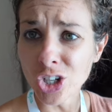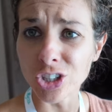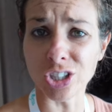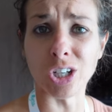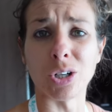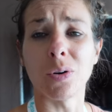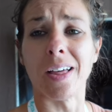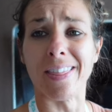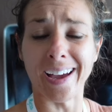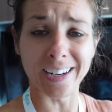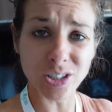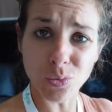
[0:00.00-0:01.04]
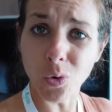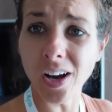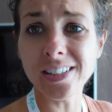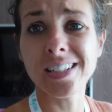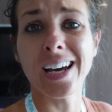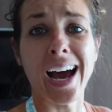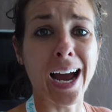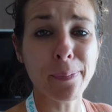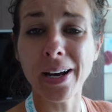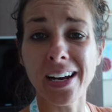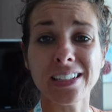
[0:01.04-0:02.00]
So that is what I
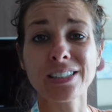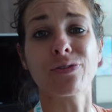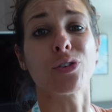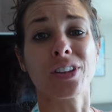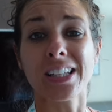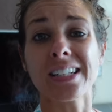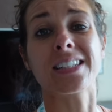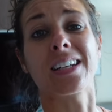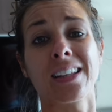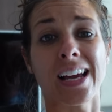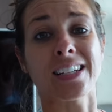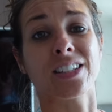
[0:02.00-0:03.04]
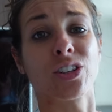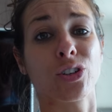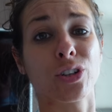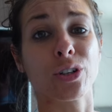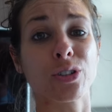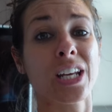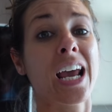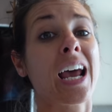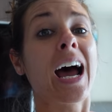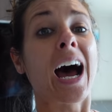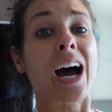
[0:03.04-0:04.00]
packed for this Alaskan cruise.
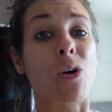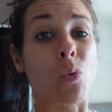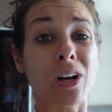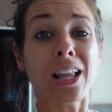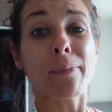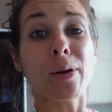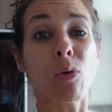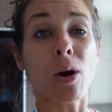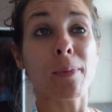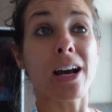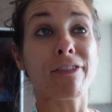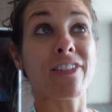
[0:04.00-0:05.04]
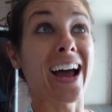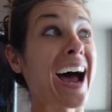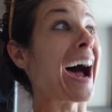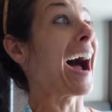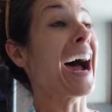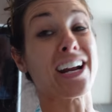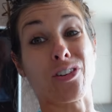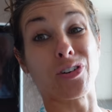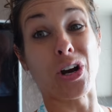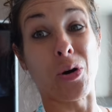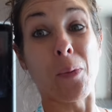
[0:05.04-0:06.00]
Will I be warm enough? I don't
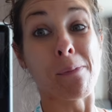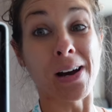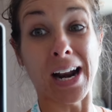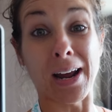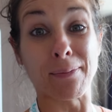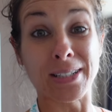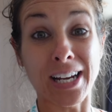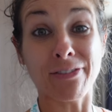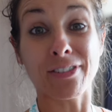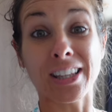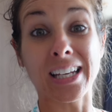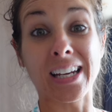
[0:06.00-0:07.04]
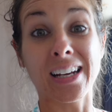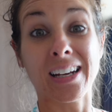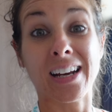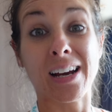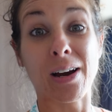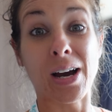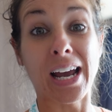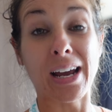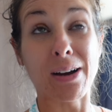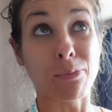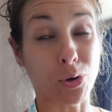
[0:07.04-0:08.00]
know, but I'm definitely
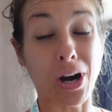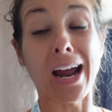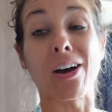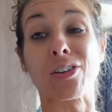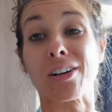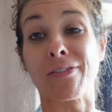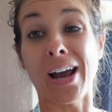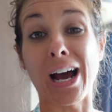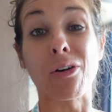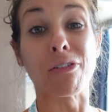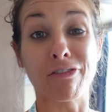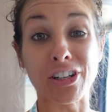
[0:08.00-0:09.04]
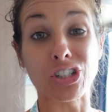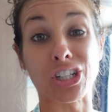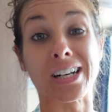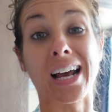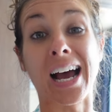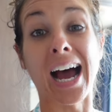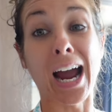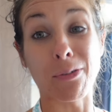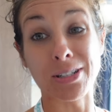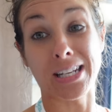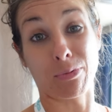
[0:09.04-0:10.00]
proud of how efficient I
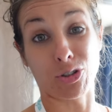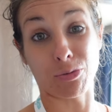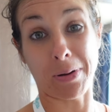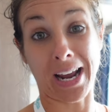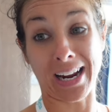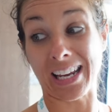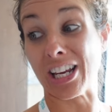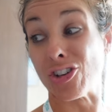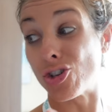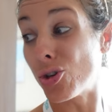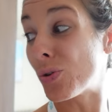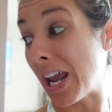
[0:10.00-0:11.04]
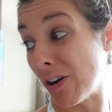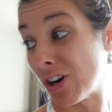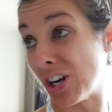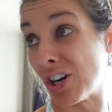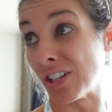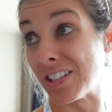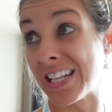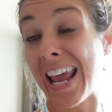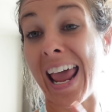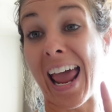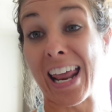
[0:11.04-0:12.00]
was able to pack in 2 carry-ons
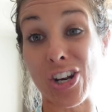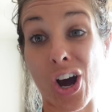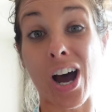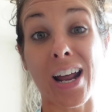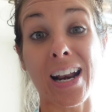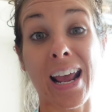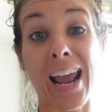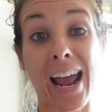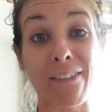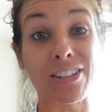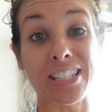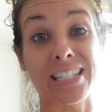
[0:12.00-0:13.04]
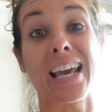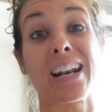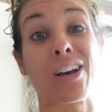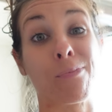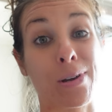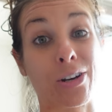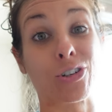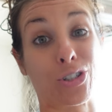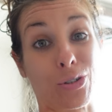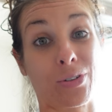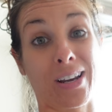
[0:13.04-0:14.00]
and not having to get a bigger
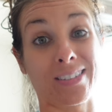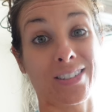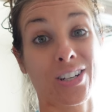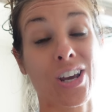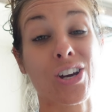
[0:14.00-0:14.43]
suitcase.